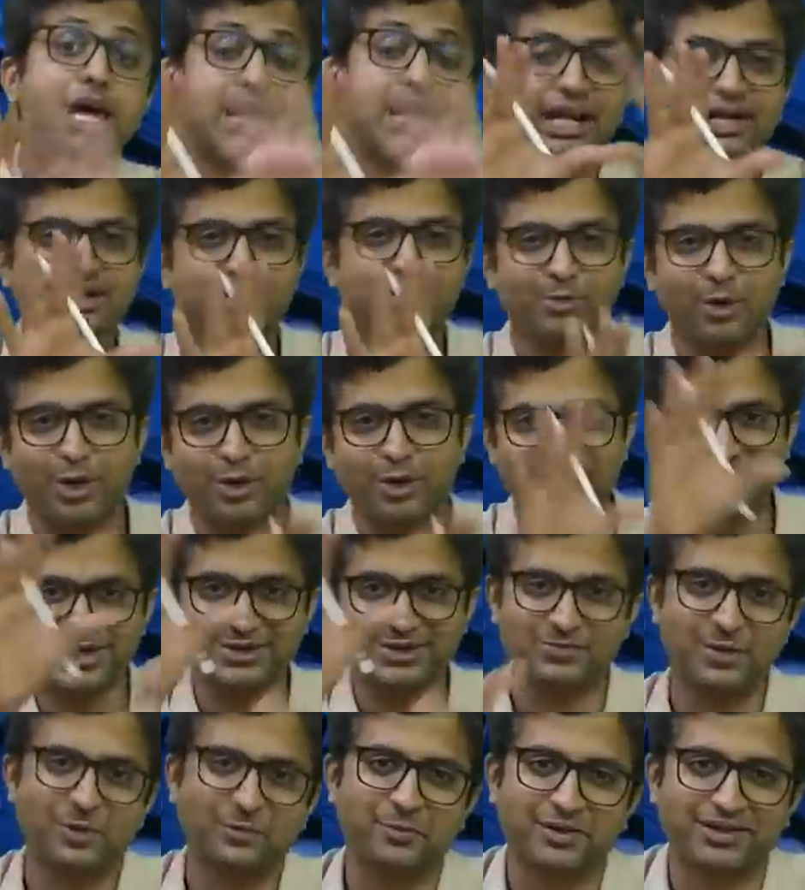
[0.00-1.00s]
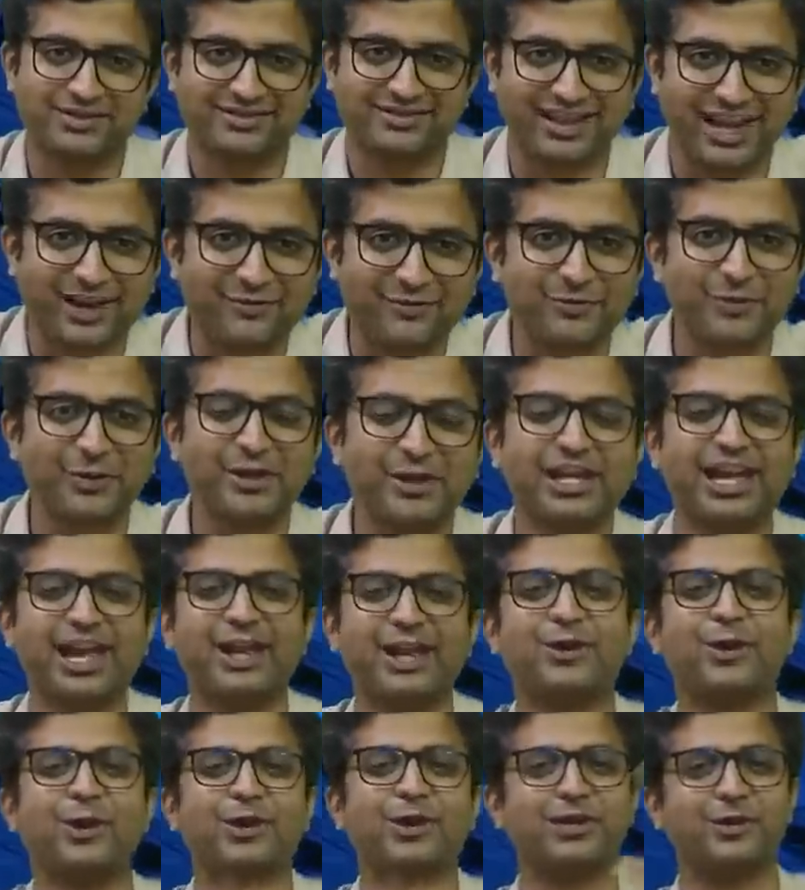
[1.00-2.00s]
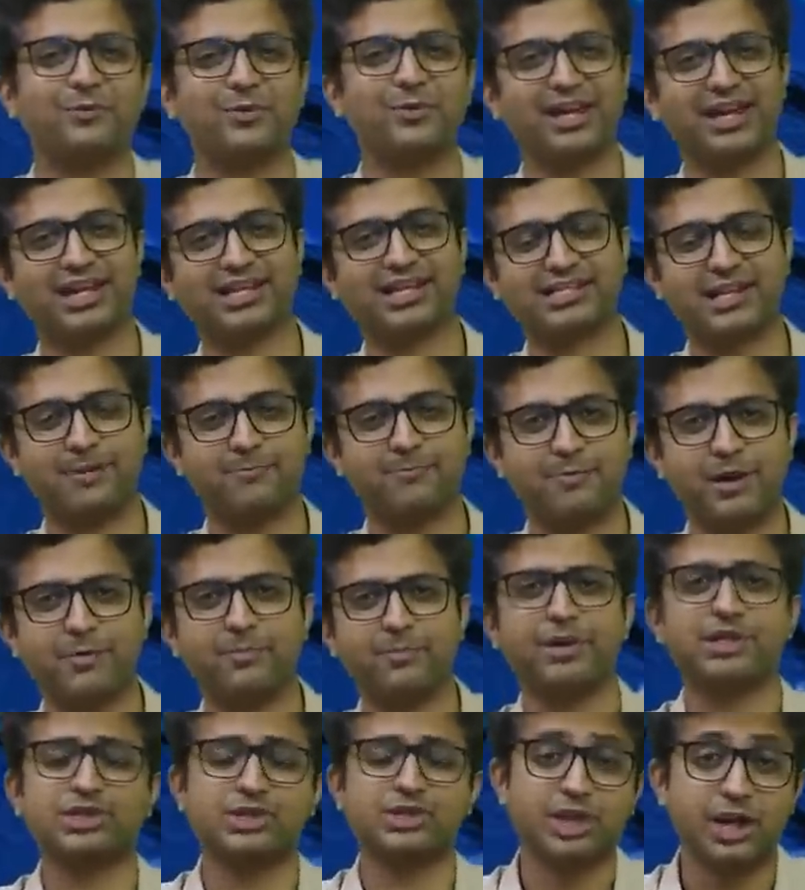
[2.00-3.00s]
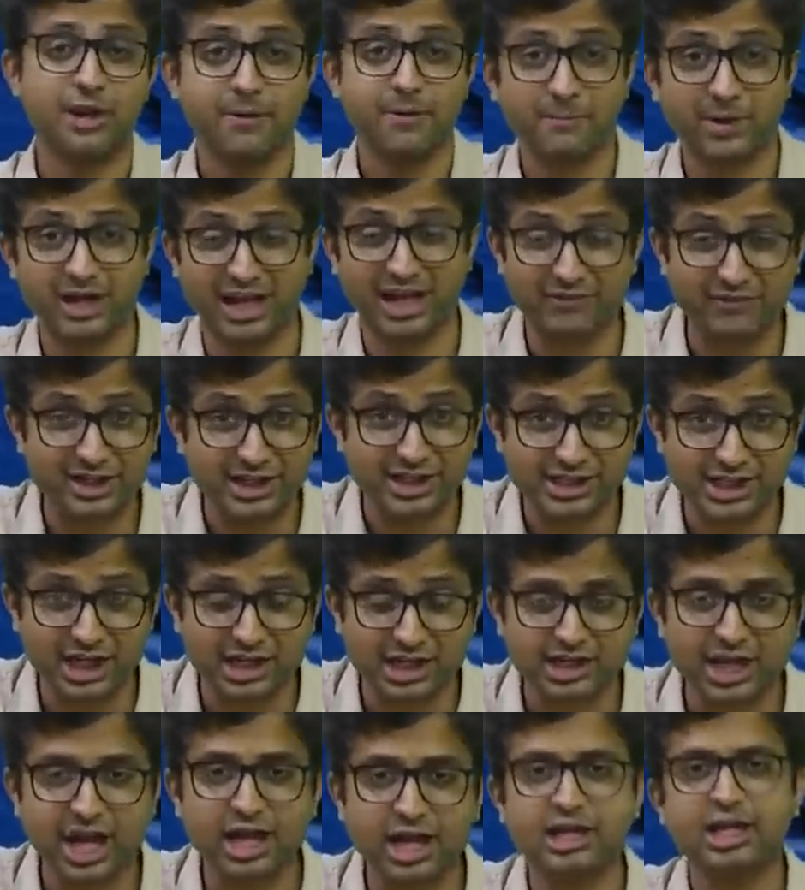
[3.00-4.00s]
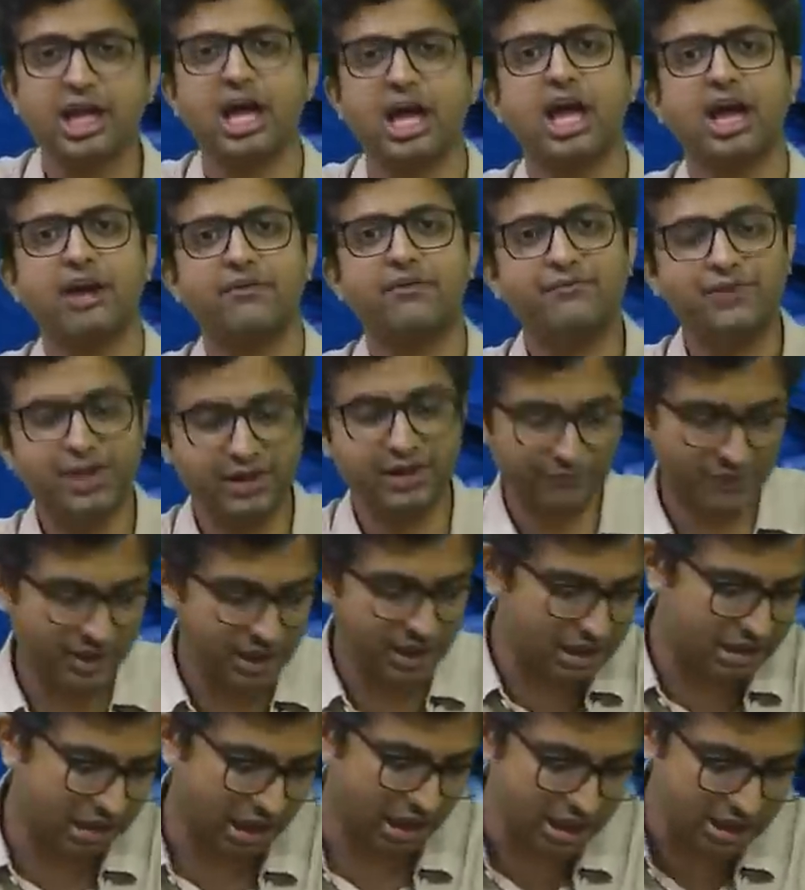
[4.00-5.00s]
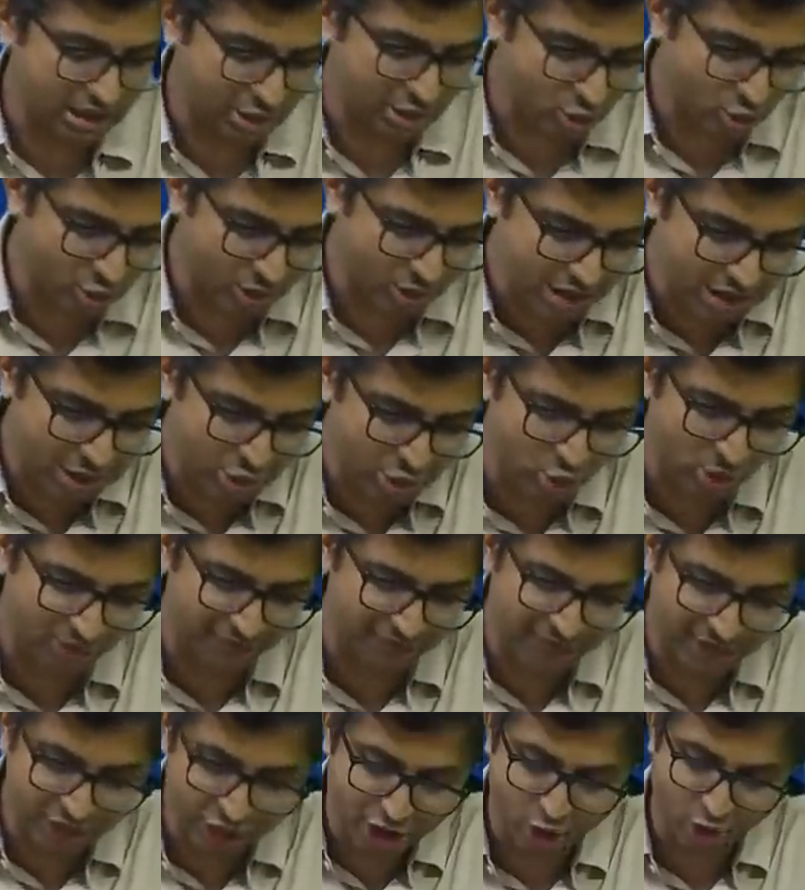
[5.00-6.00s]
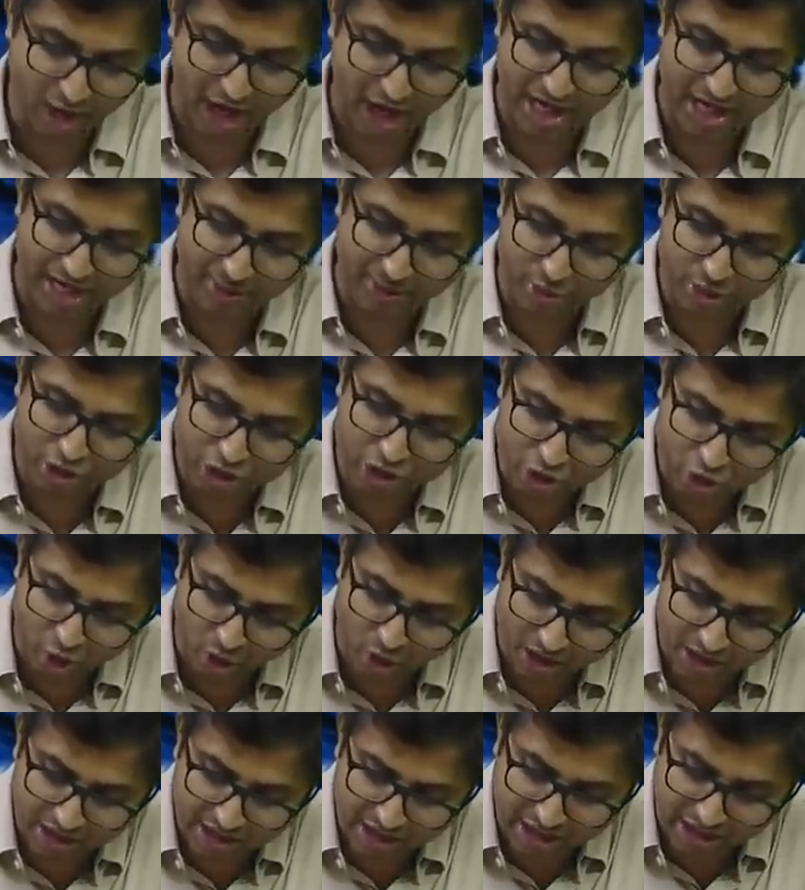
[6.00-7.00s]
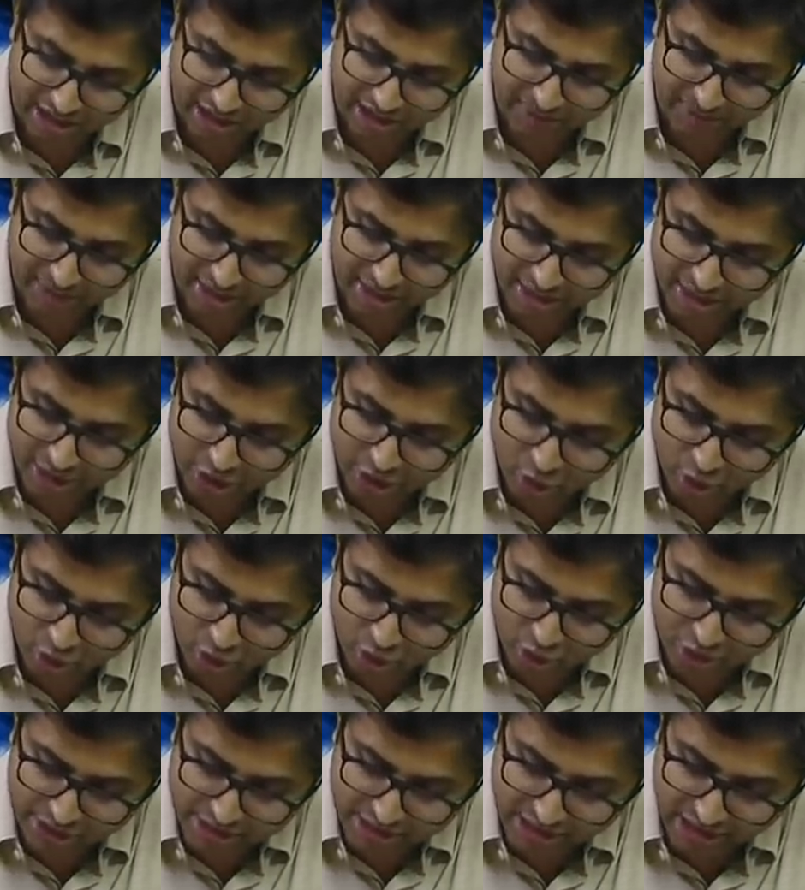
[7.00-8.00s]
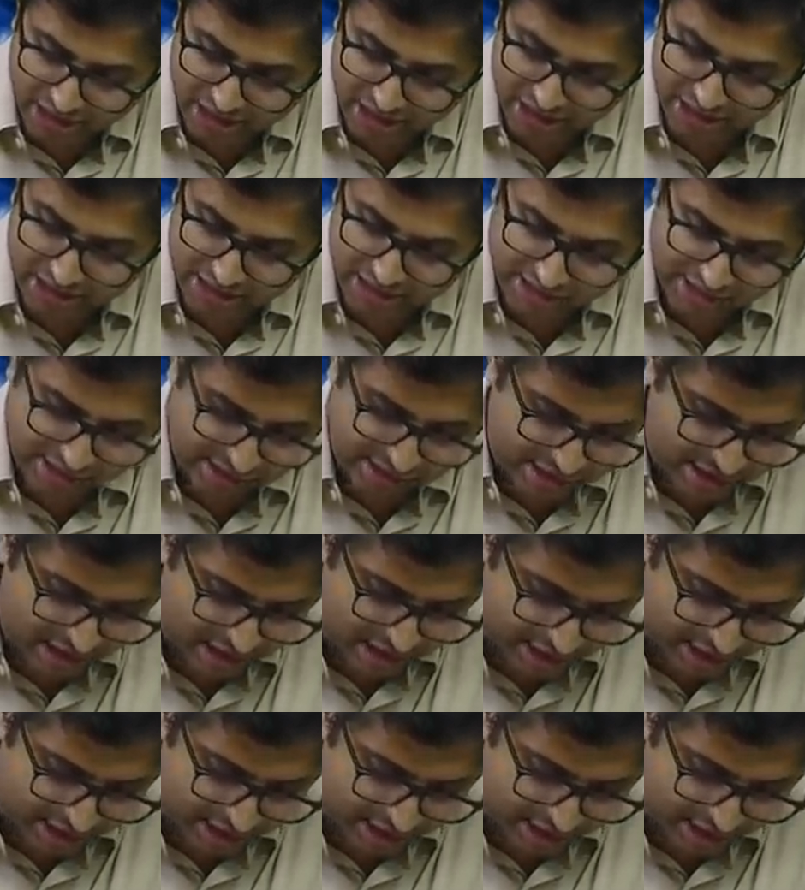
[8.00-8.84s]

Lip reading: It's mock test papers, thankfully, and not the main exam papers. But having said that, we will try to do a video, and I would strongly recommend you to study this